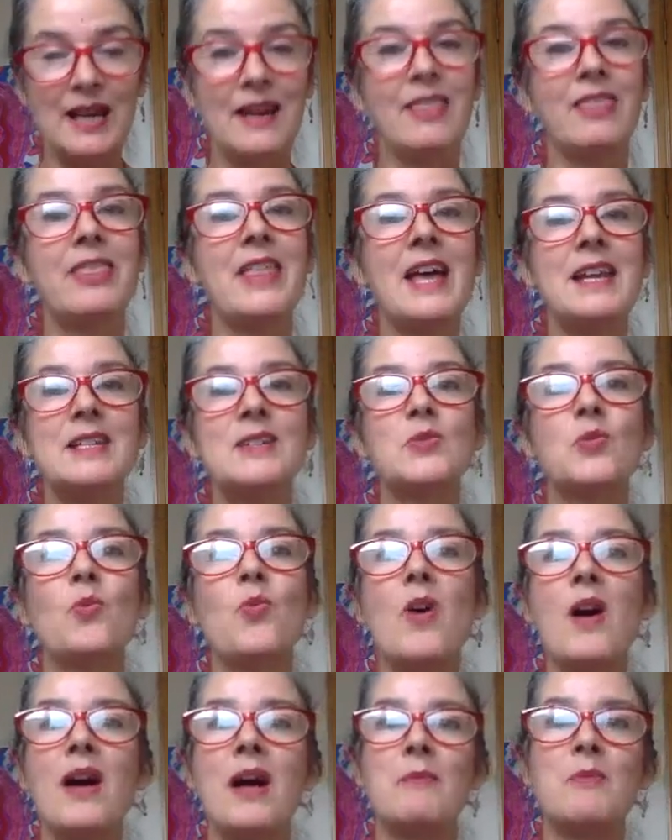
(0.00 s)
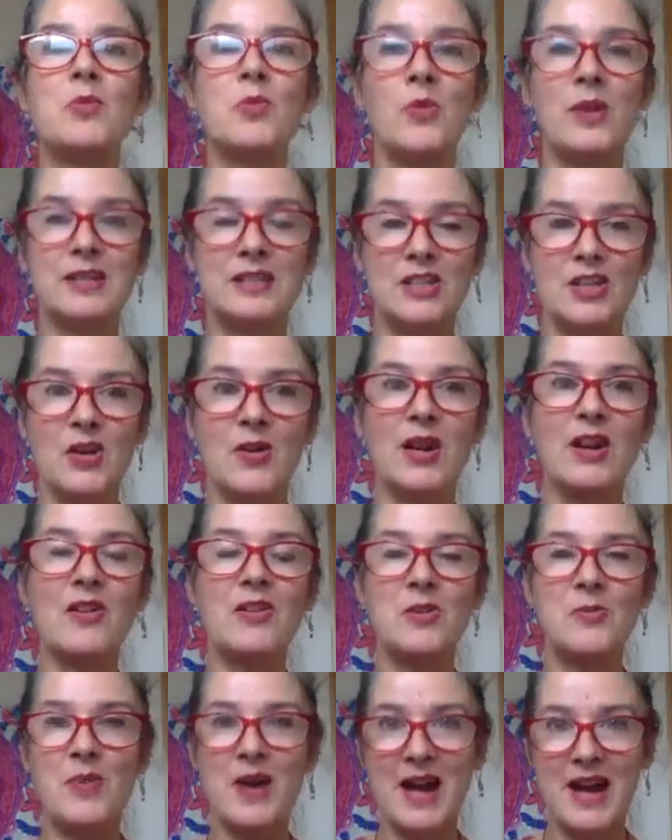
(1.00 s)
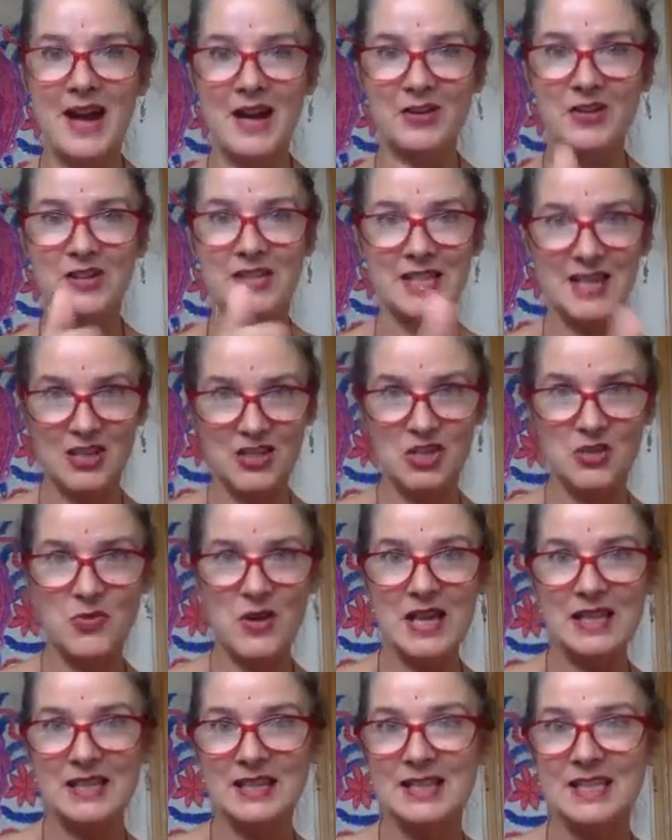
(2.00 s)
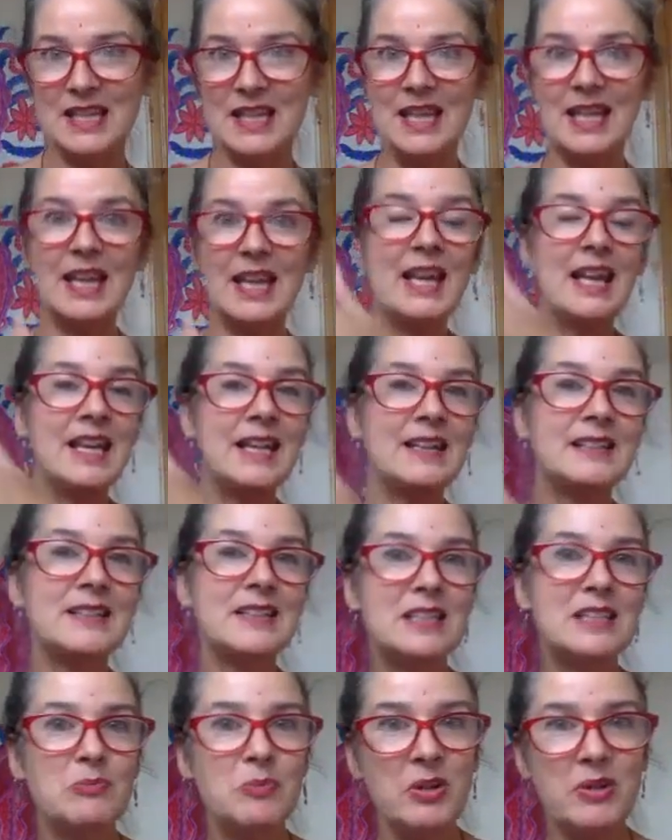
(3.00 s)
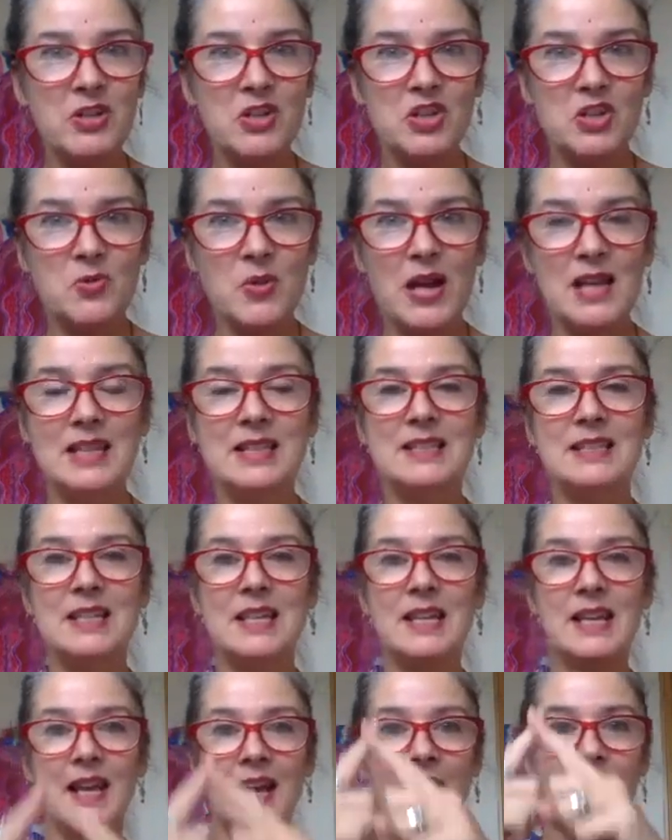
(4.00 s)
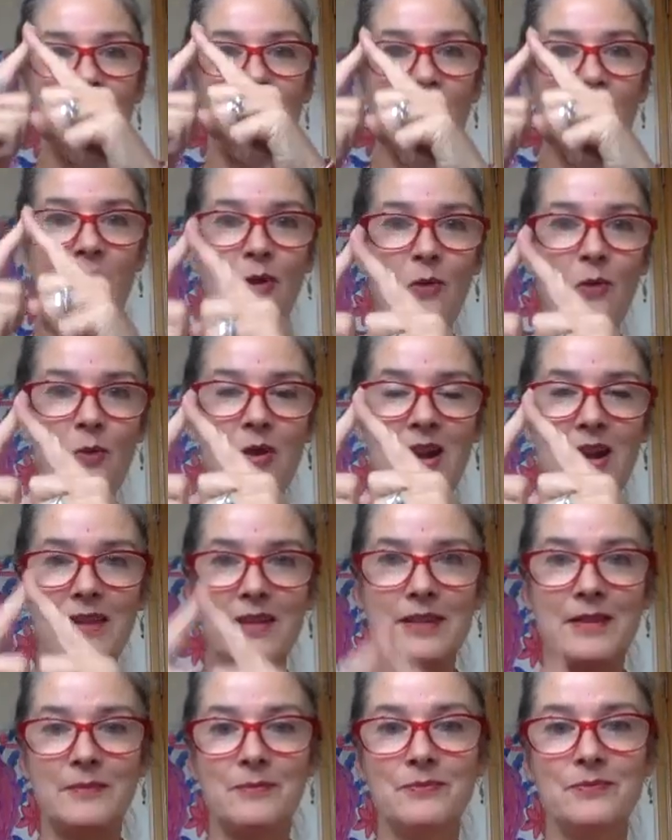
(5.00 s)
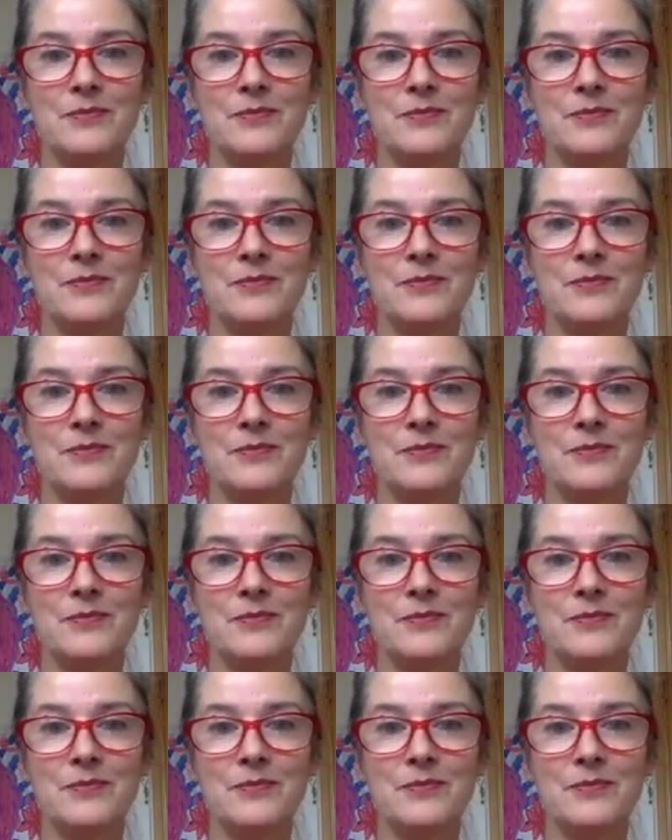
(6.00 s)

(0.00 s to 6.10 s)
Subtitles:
And that is why I'm always going on about how sexuality and spirituality are one.